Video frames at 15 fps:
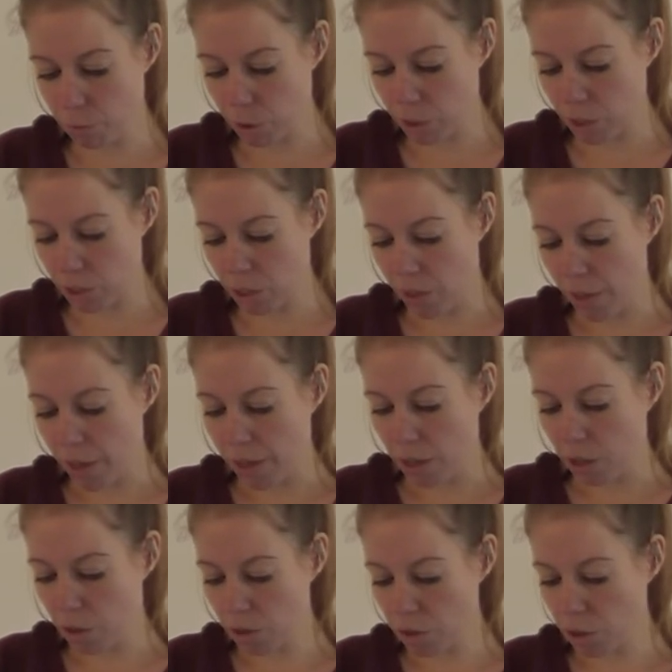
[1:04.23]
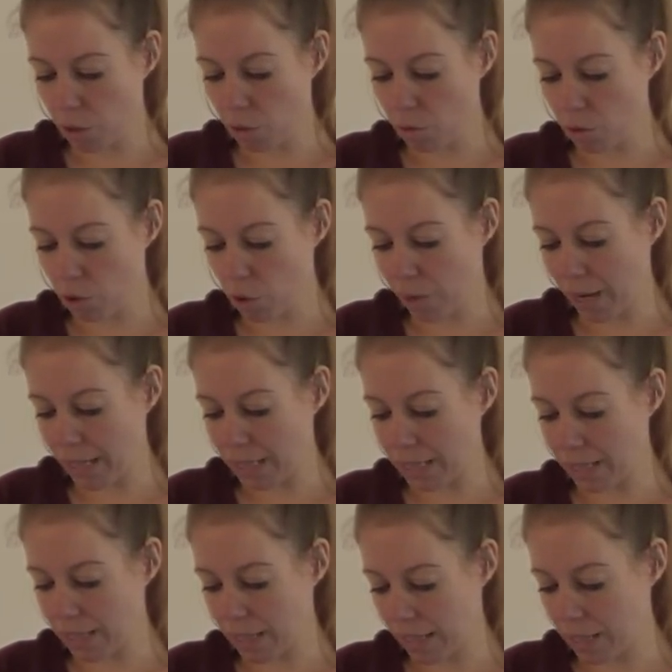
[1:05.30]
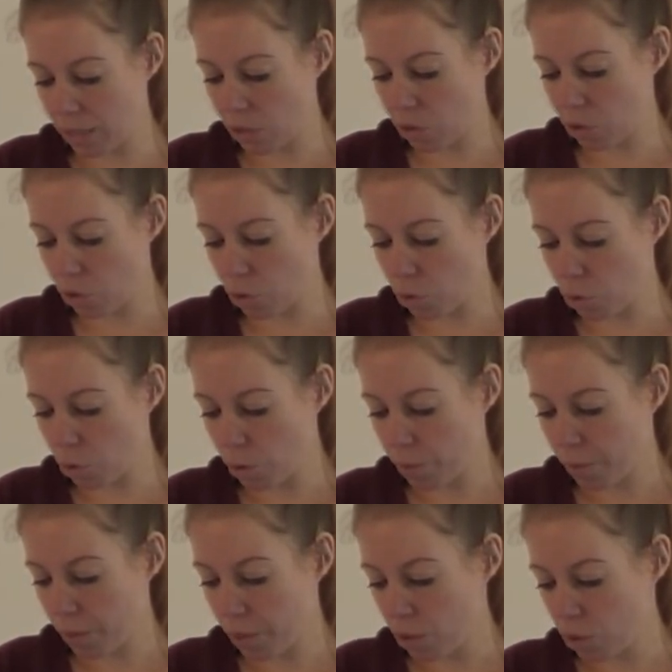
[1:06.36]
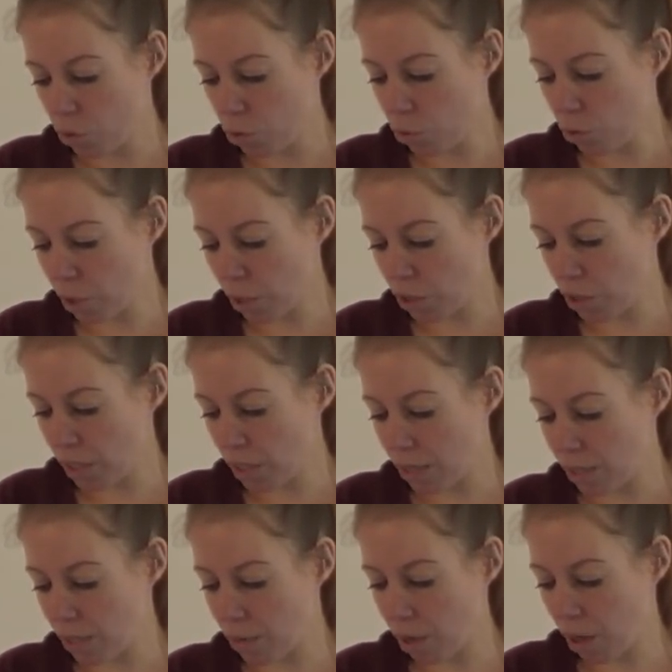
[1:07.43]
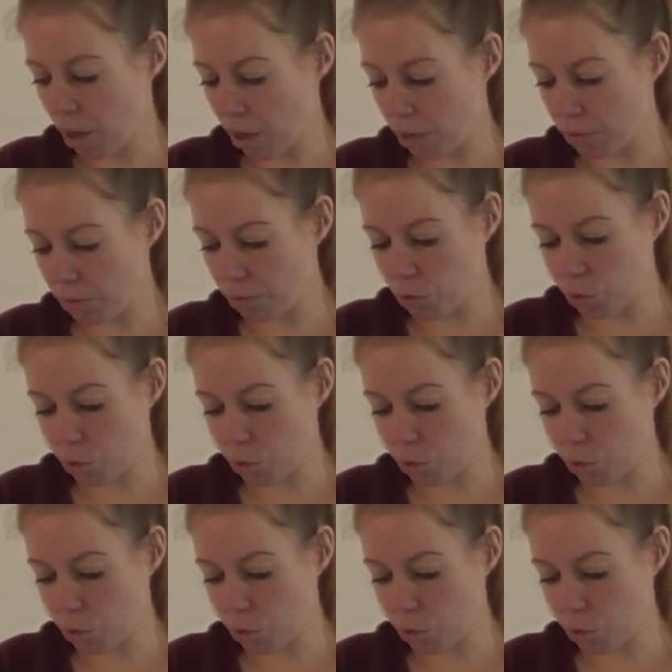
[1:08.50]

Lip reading: birds. Also, so I decided to do not scare him off.